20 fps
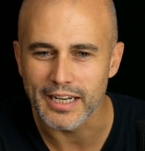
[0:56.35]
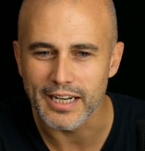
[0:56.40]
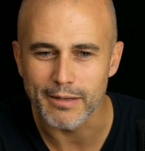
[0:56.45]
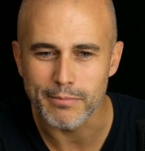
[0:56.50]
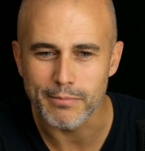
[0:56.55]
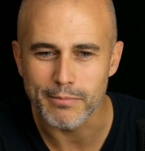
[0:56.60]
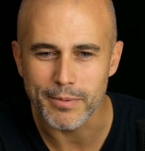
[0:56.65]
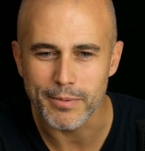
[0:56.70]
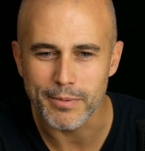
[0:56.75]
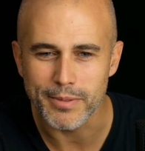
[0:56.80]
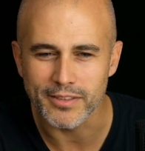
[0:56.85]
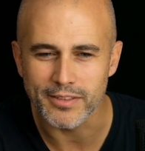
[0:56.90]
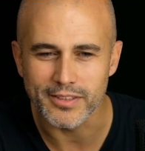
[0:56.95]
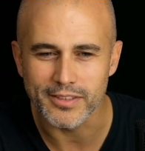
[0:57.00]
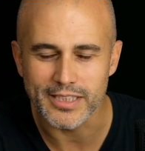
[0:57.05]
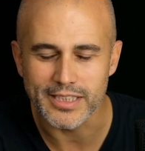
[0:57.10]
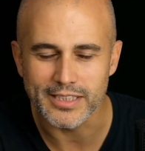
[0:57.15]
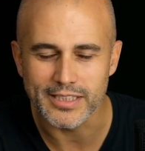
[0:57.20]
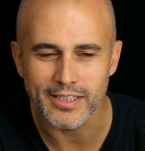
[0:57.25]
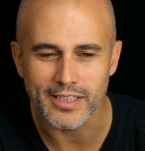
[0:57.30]
maybe in the
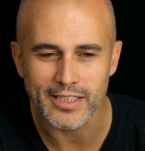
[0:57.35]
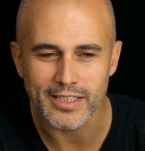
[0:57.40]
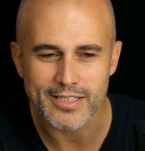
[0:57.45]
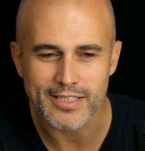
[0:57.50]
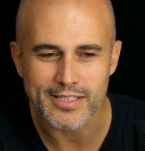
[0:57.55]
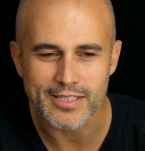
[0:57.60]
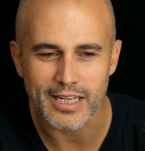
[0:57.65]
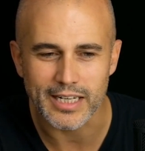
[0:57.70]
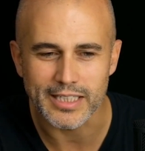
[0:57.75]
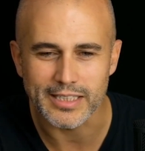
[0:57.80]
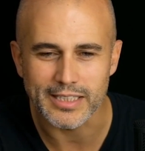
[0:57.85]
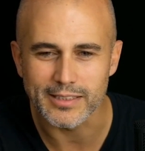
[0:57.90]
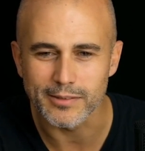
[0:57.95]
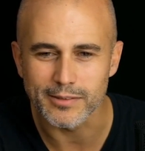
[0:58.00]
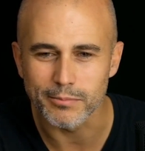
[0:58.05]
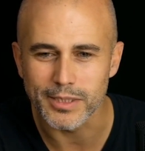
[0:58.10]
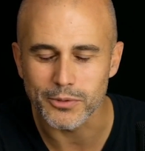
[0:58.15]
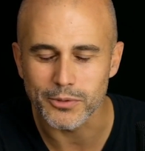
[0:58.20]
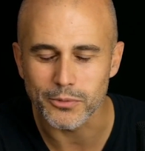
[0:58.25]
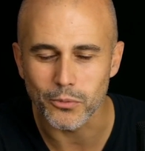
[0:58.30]
details a little
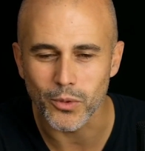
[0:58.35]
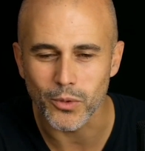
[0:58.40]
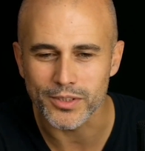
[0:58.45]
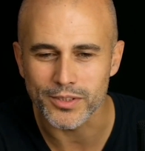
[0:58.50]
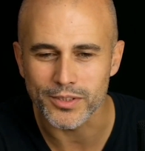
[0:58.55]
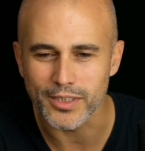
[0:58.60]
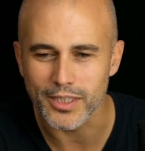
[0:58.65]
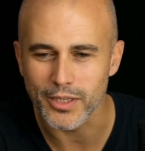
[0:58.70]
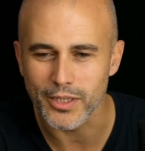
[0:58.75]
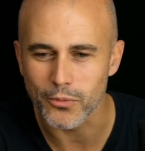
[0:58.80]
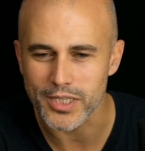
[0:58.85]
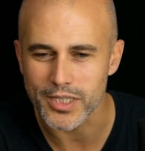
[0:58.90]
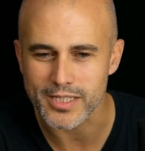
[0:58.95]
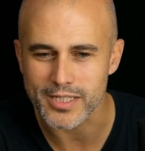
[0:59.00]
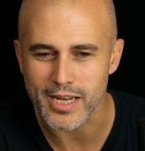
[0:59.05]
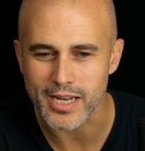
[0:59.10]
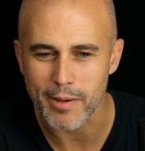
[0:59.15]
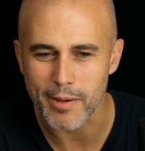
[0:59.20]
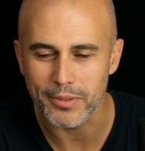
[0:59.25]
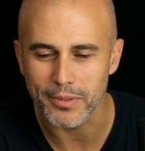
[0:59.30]
bit what is
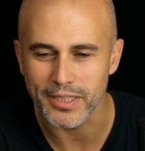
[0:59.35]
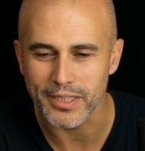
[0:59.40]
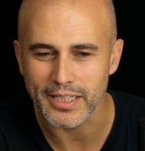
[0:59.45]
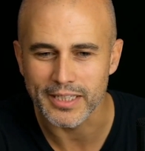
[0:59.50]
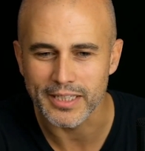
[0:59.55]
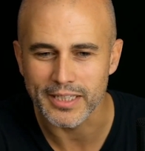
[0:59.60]
happening.